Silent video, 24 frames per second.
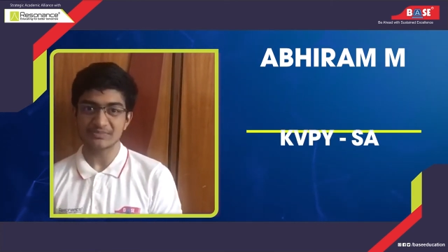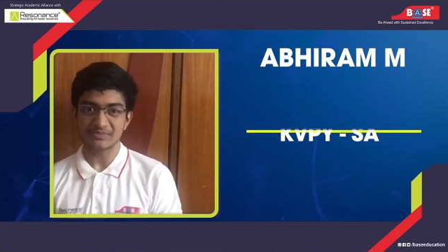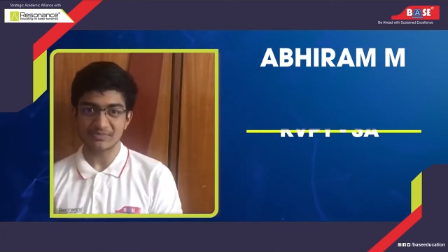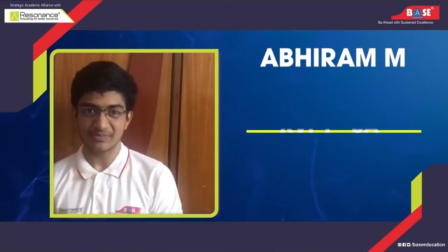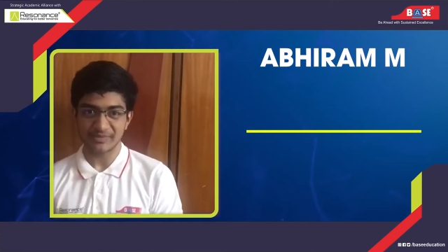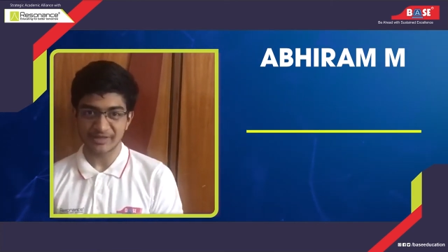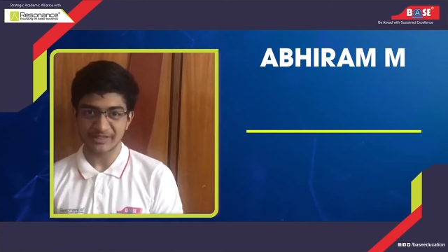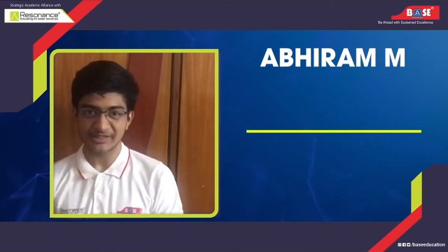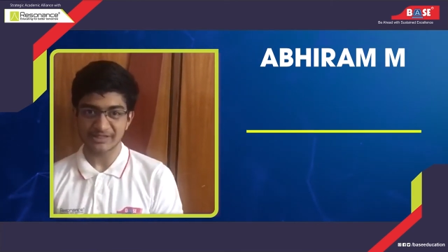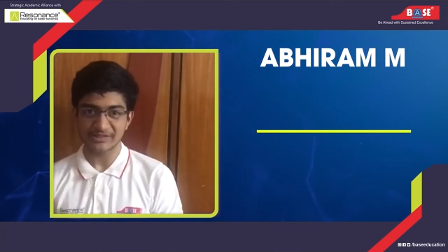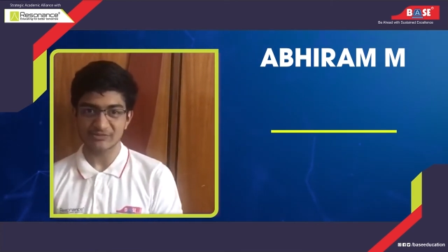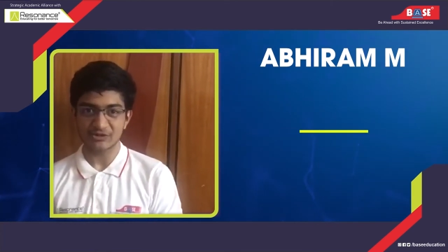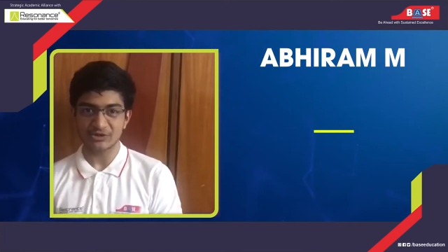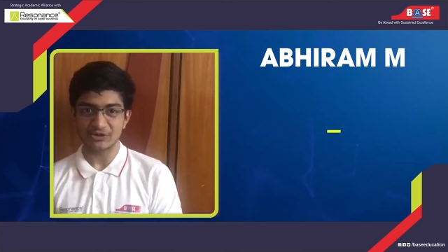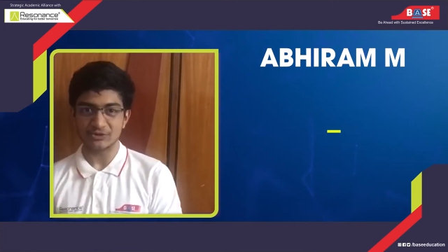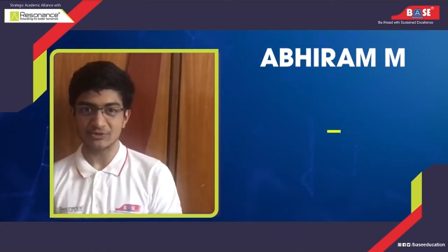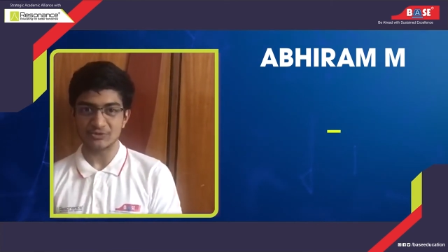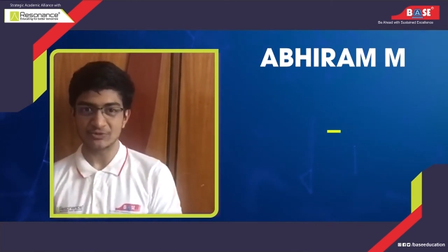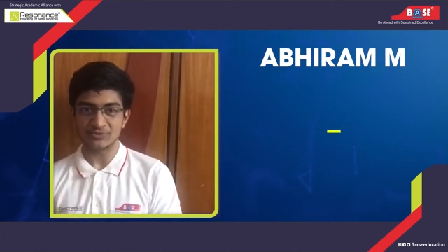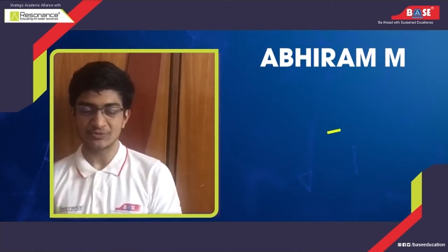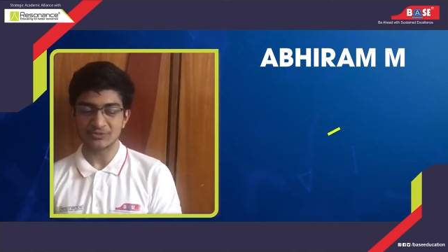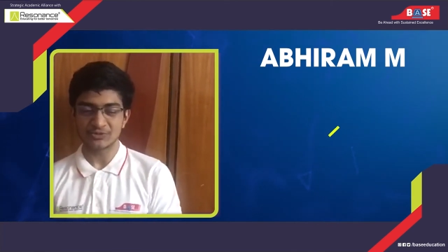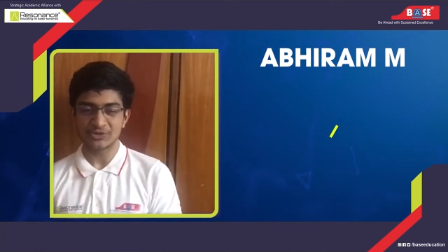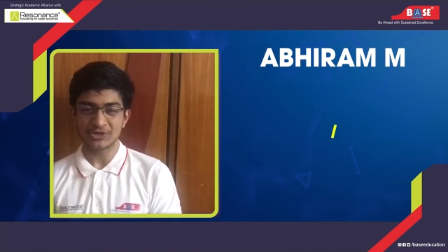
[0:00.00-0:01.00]
BASE is for you
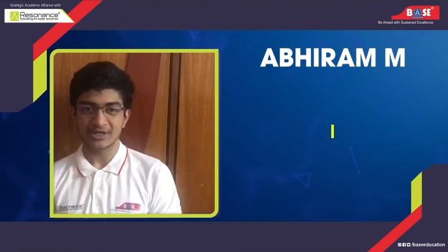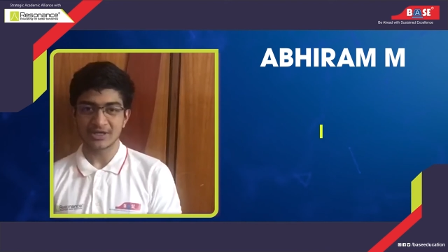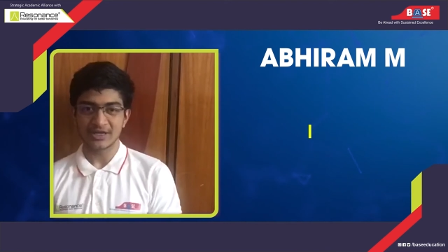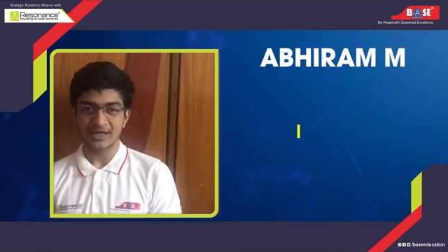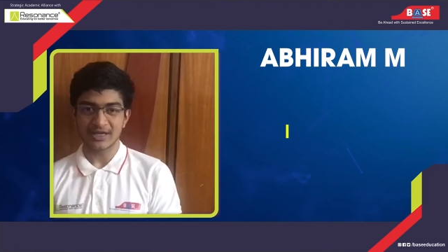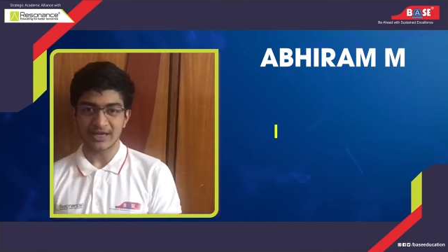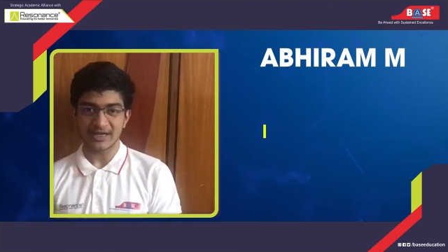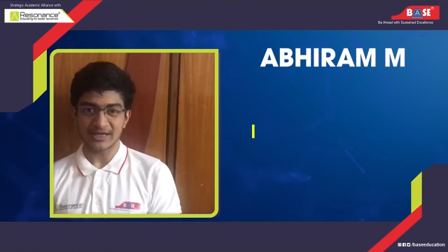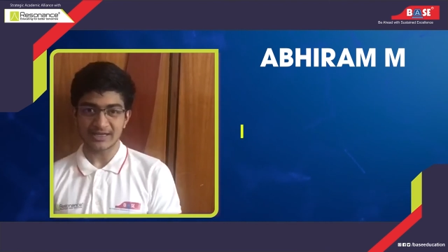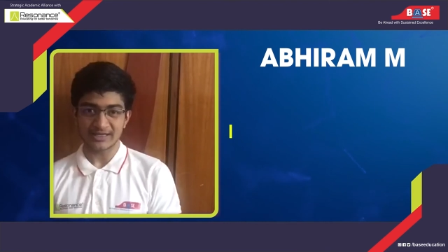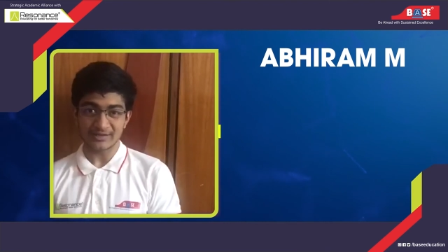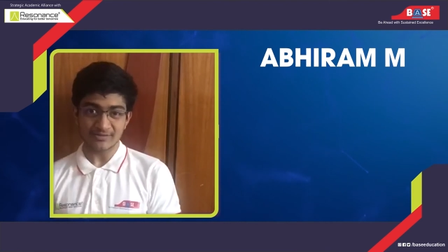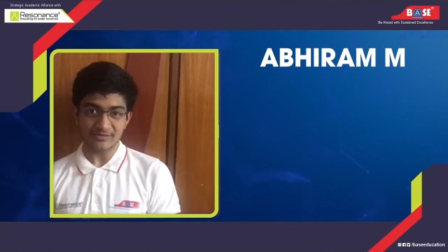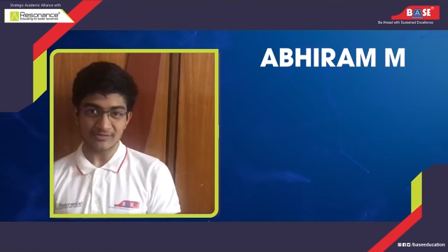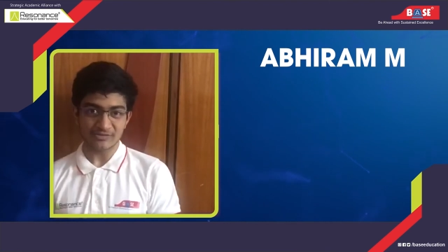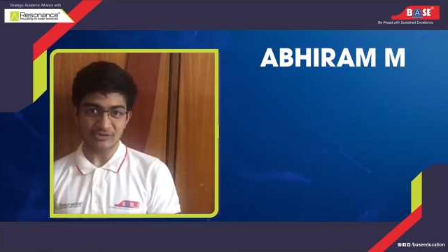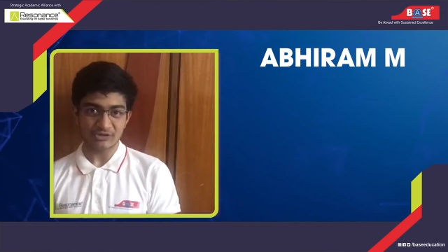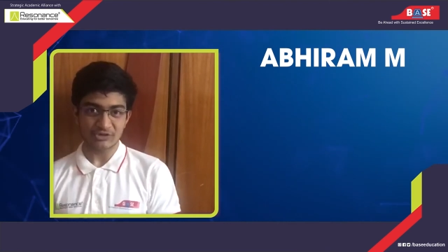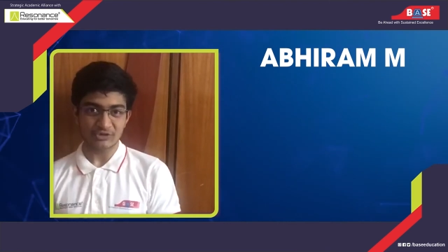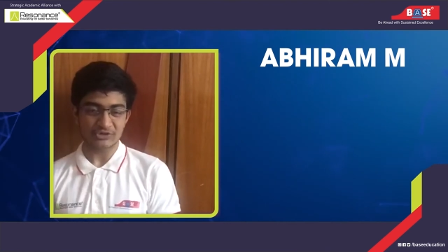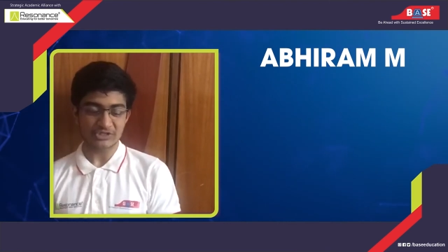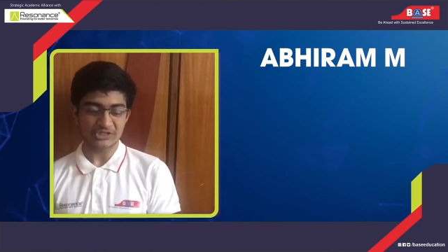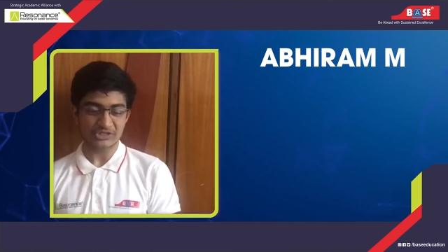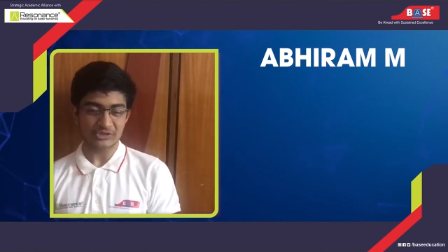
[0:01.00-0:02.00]
and if
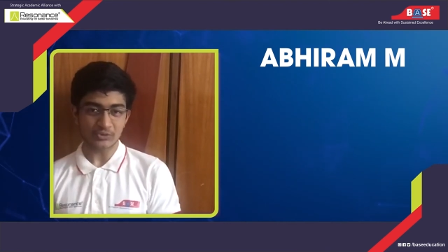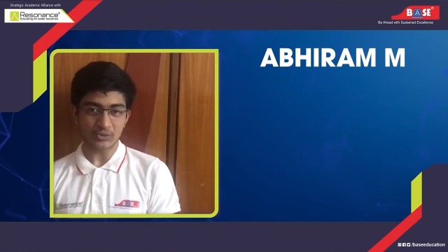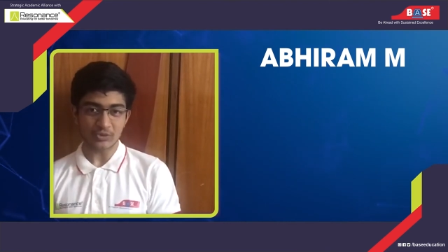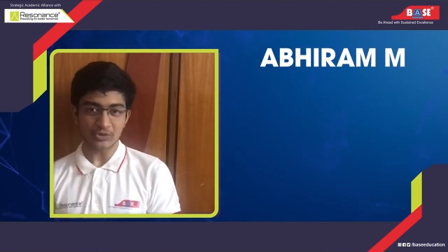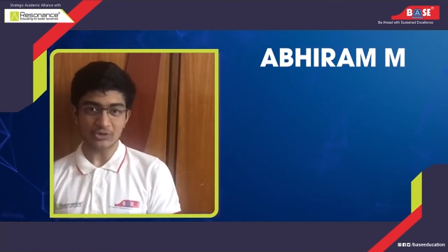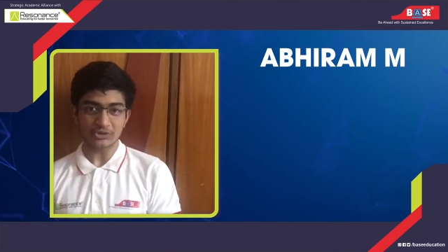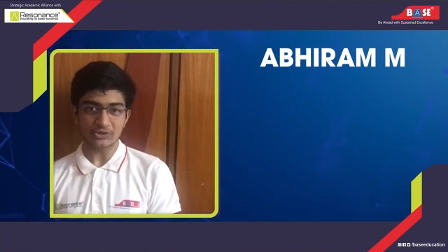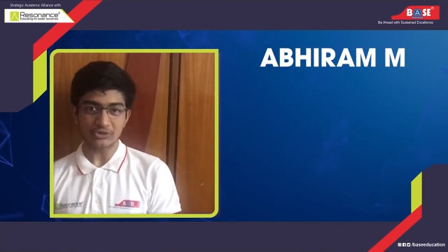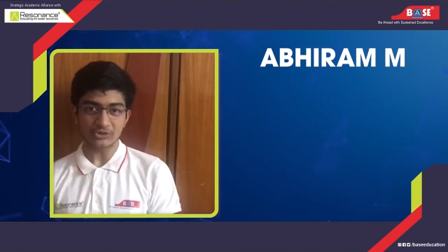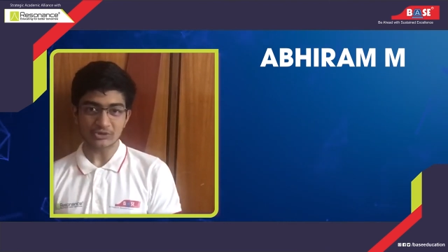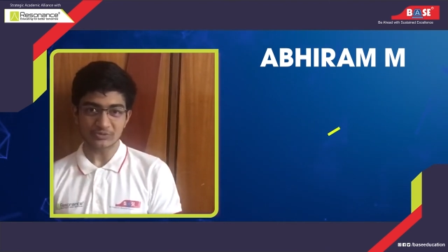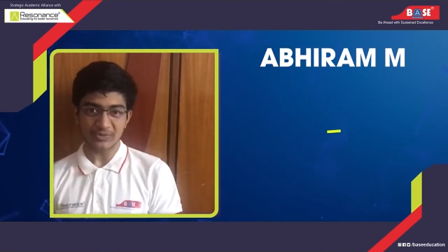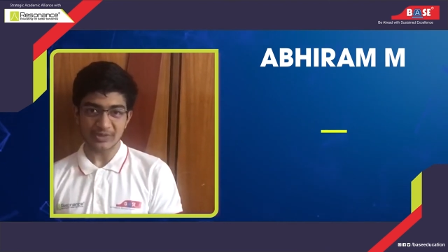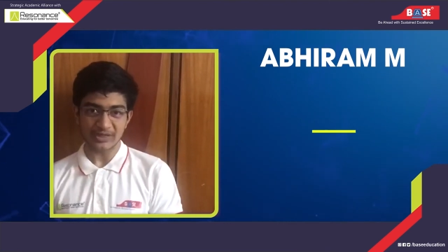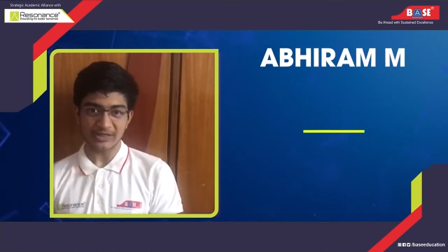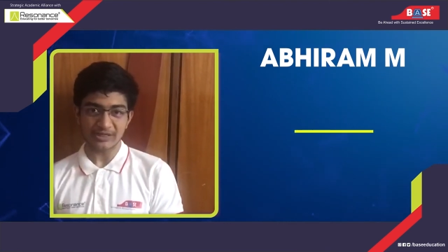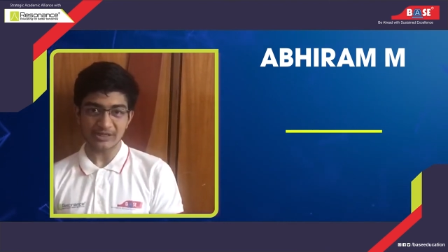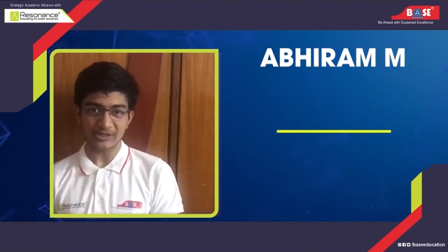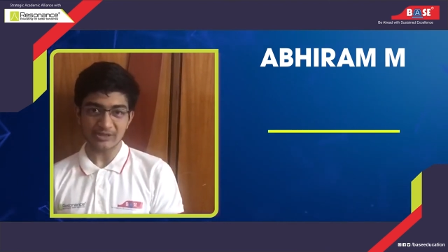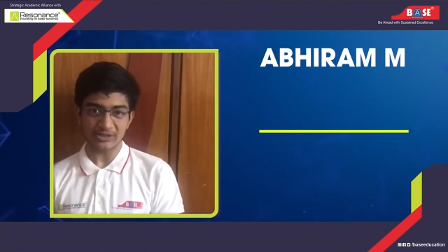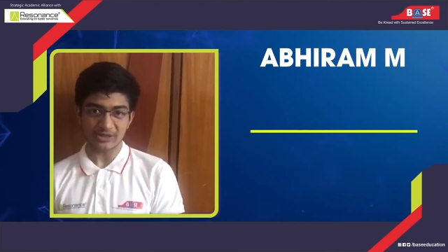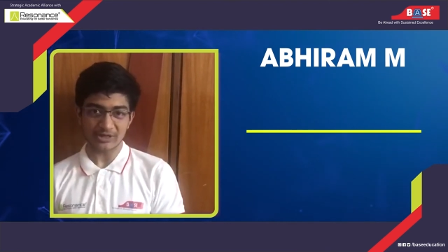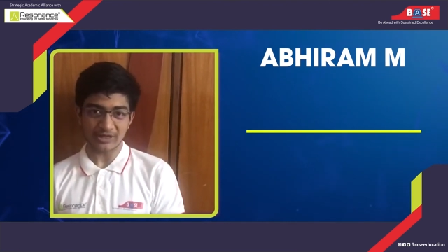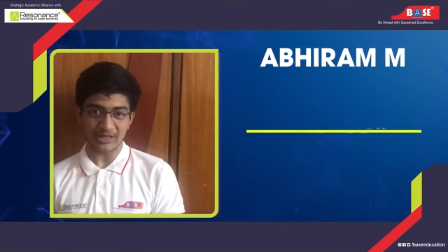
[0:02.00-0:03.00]
you just want to spend your